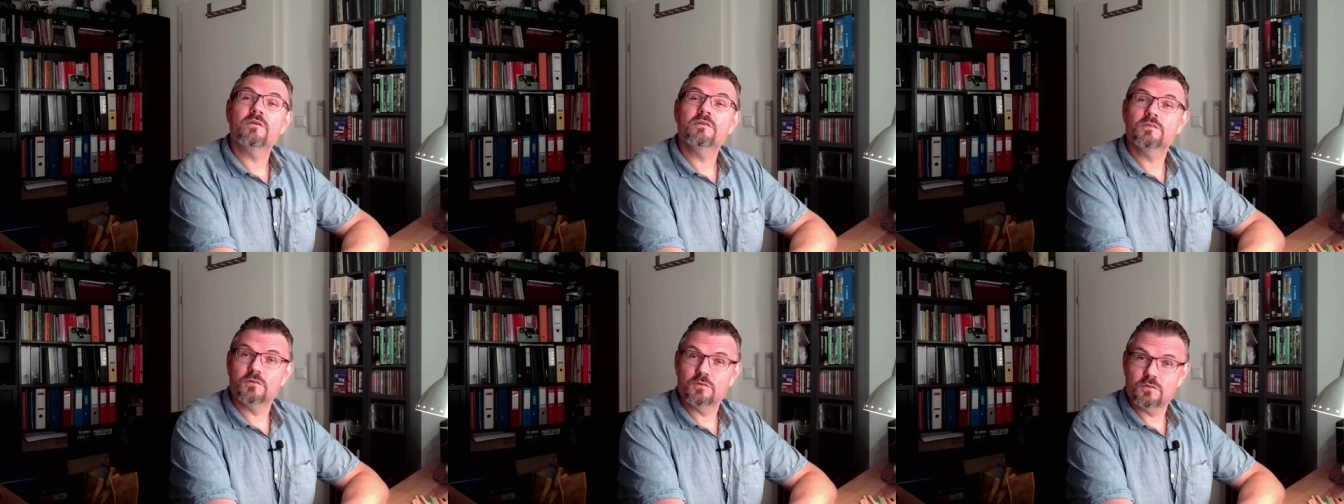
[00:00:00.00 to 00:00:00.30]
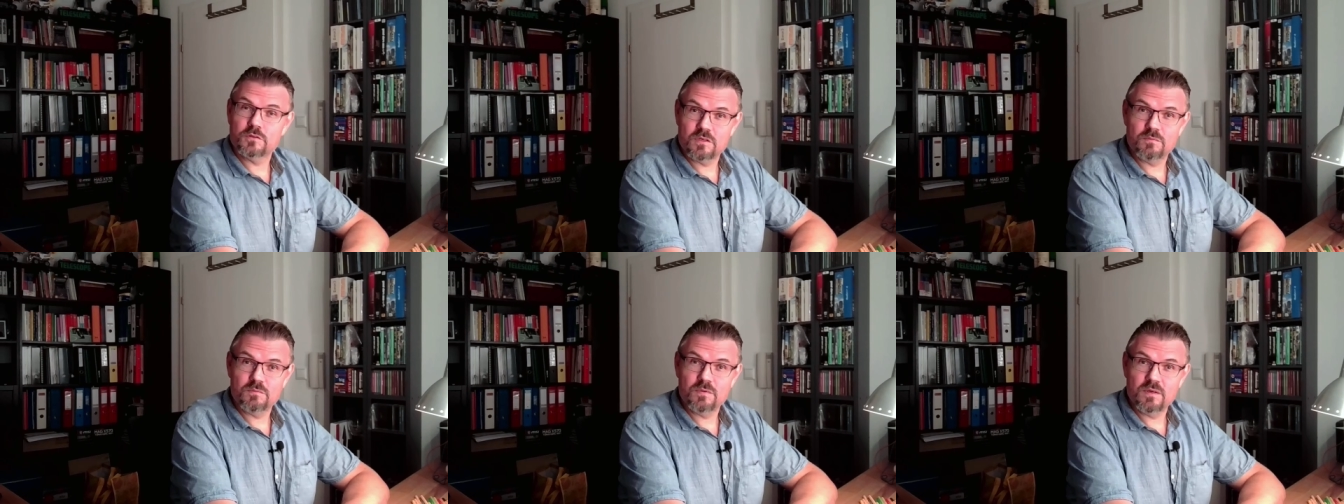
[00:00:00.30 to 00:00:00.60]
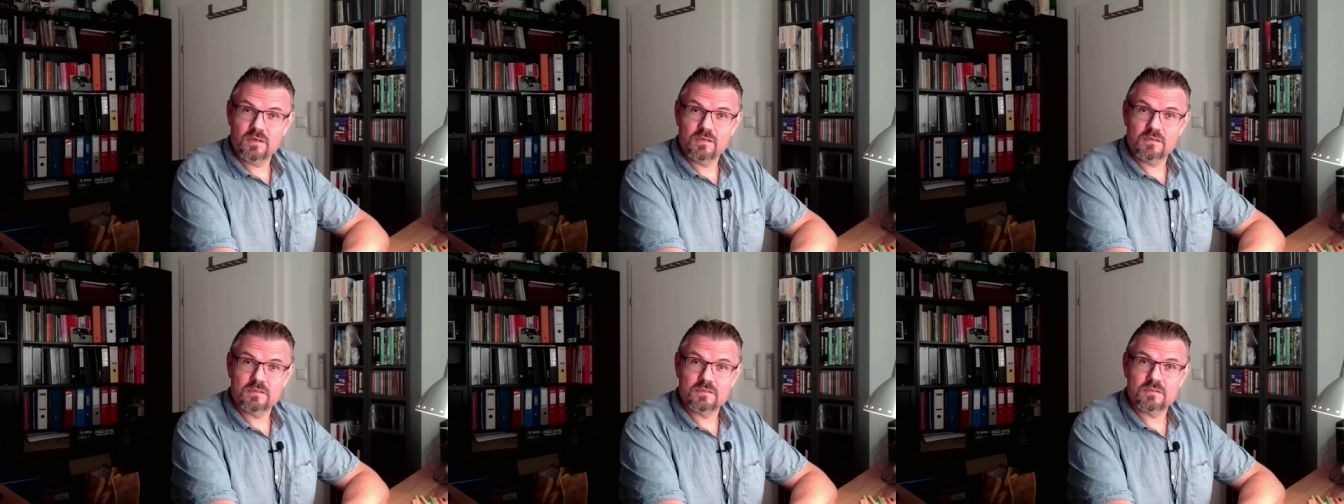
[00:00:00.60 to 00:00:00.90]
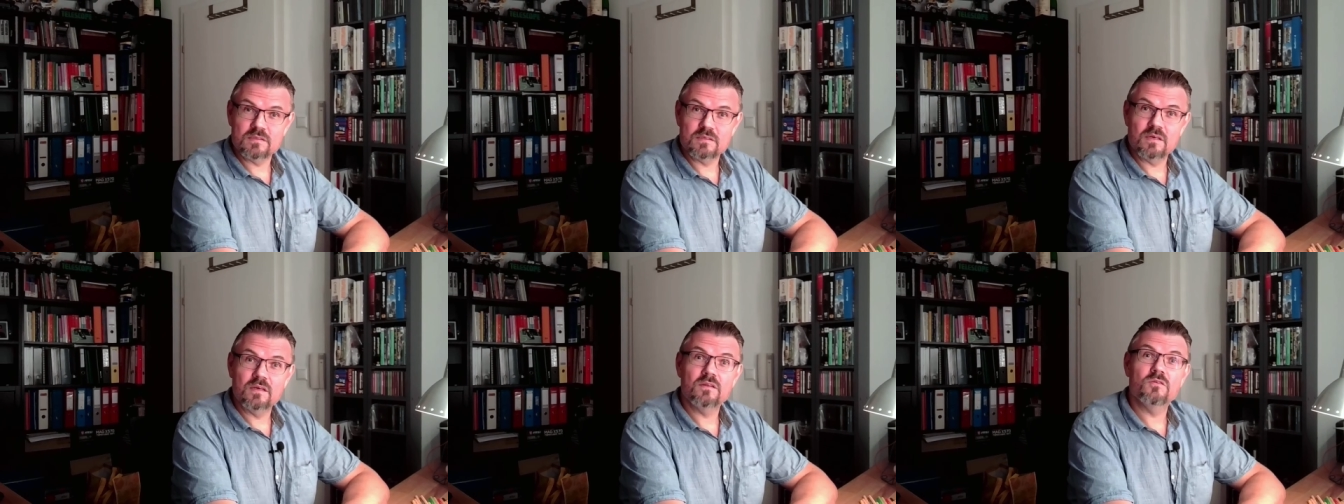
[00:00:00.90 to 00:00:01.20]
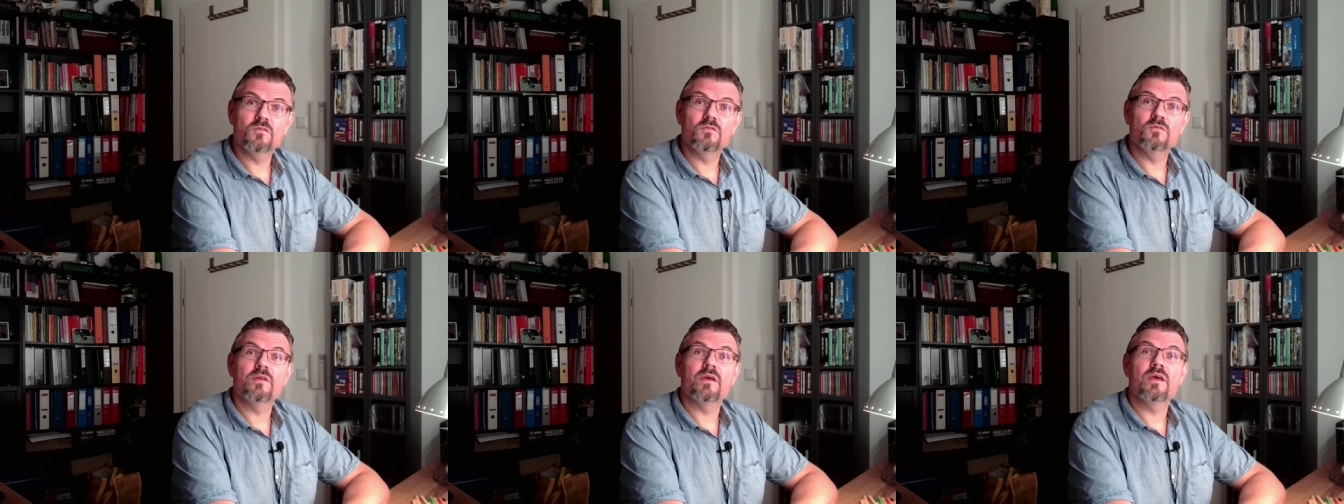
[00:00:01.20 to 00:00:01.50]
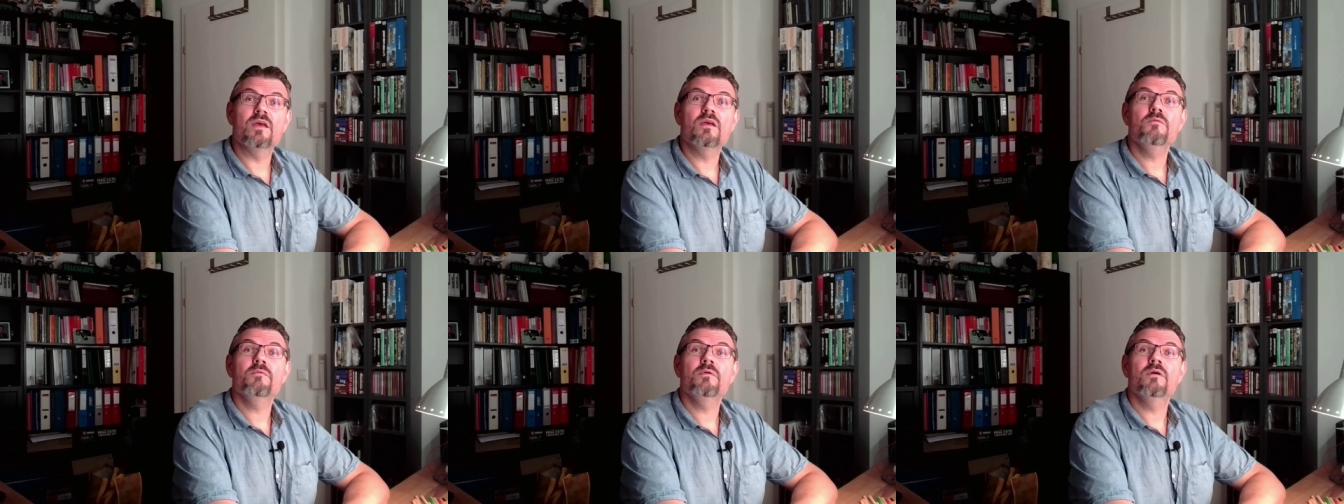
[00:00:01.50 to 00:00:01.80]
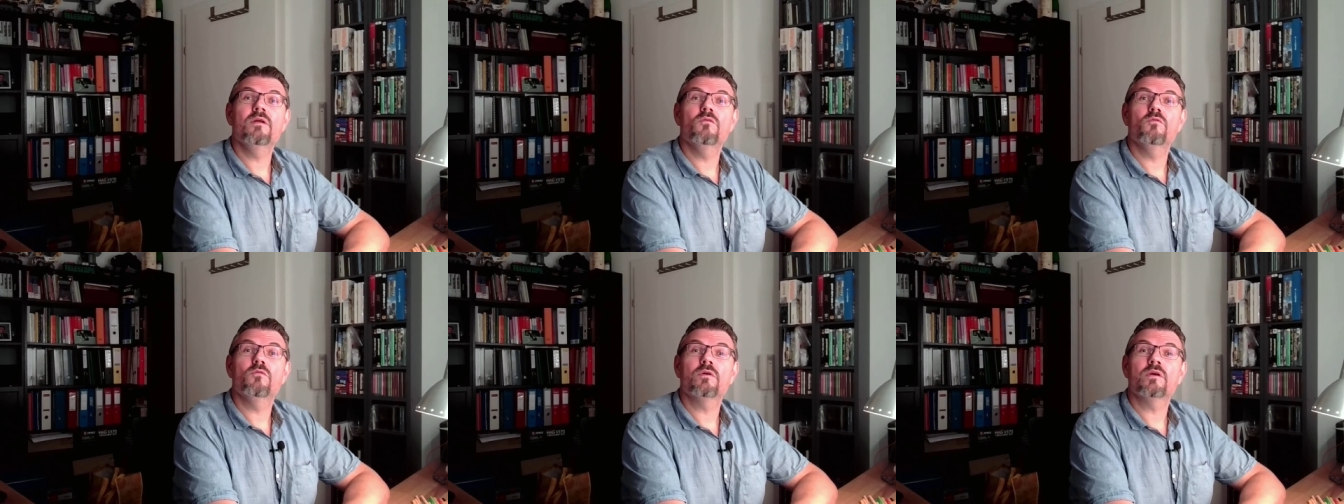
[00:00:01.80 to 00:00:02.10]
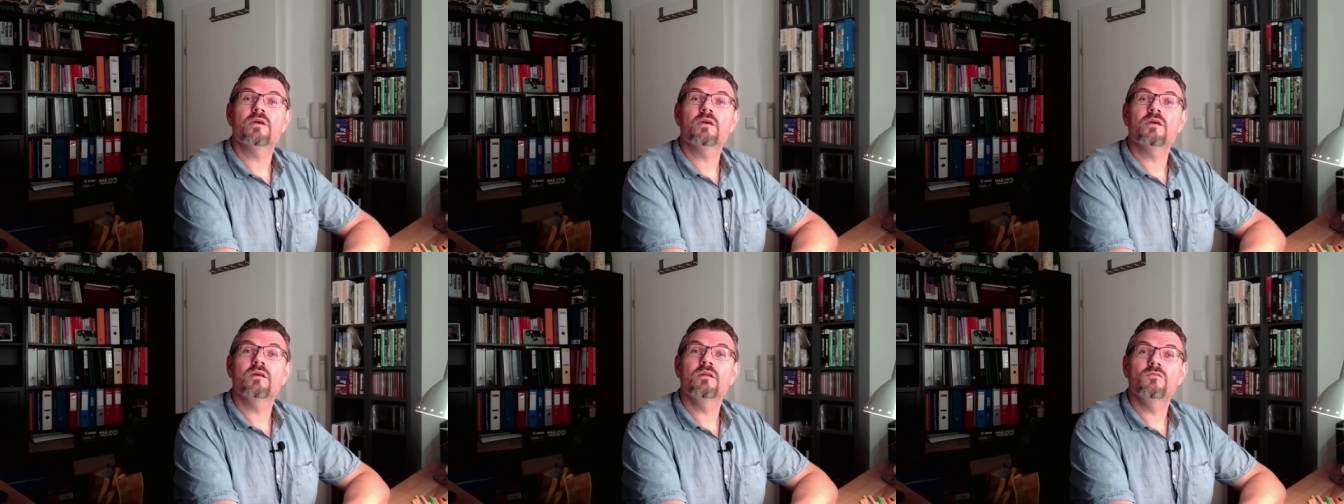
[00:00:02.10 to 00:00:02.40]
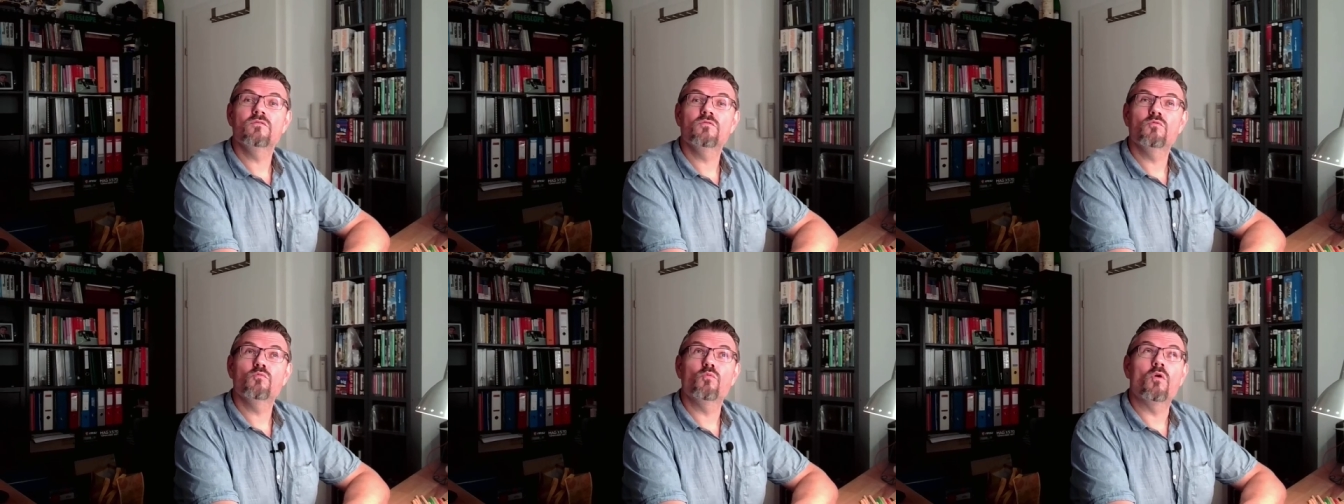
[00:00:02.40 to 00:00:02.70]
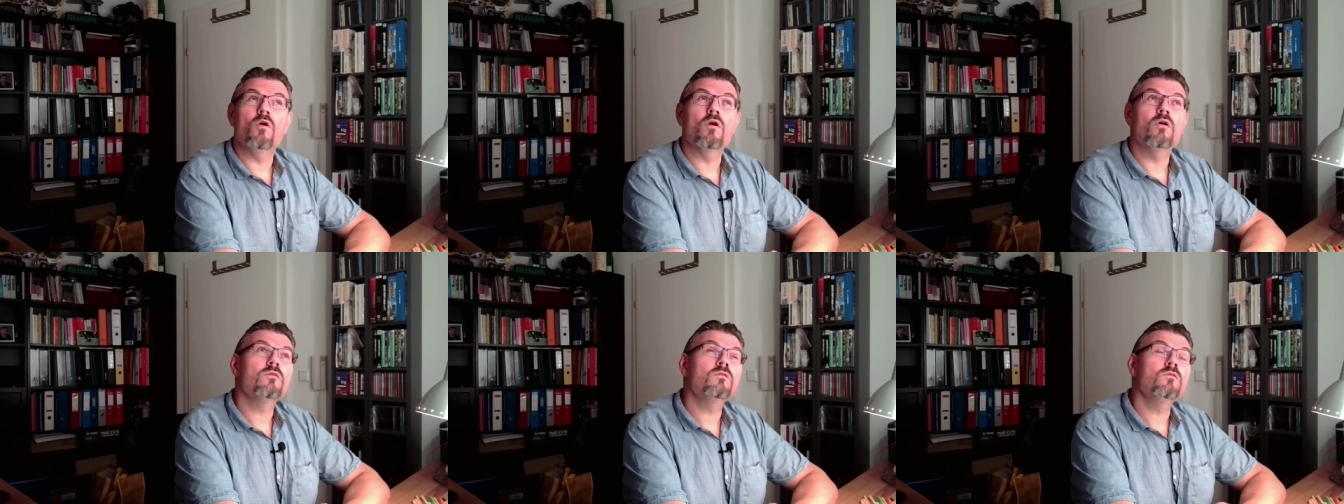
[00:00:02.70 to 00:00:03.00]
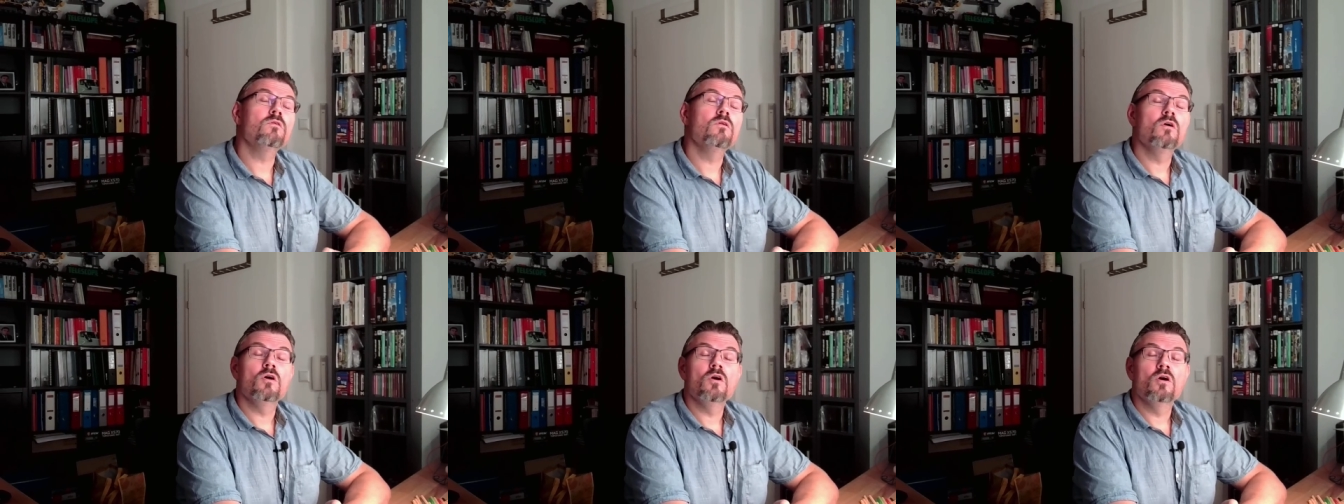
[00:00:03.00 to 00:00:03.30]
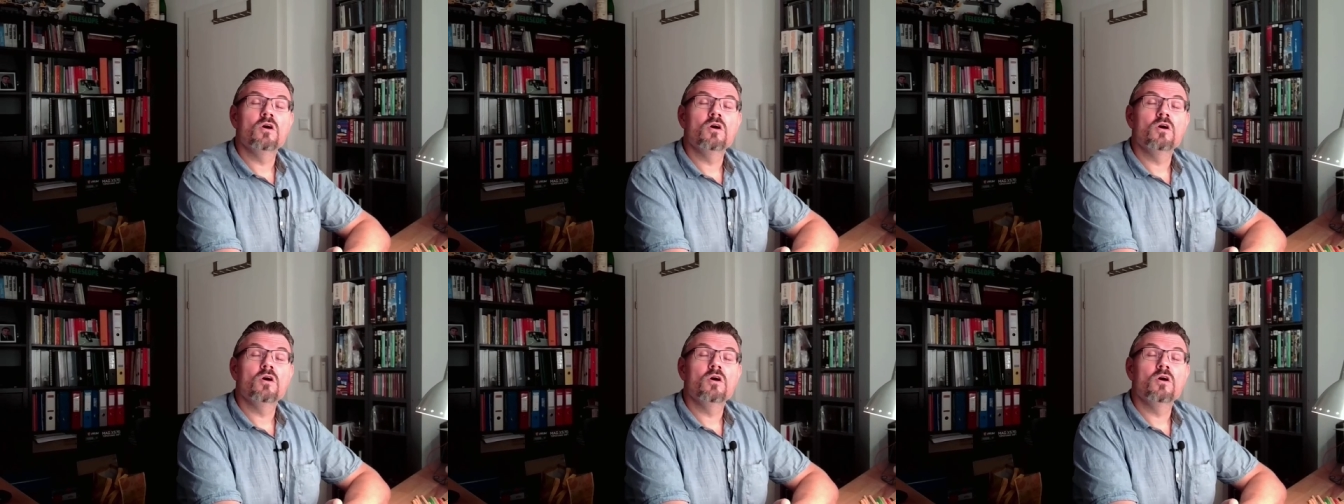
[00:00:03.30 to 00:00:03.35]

system is and today we are looking into one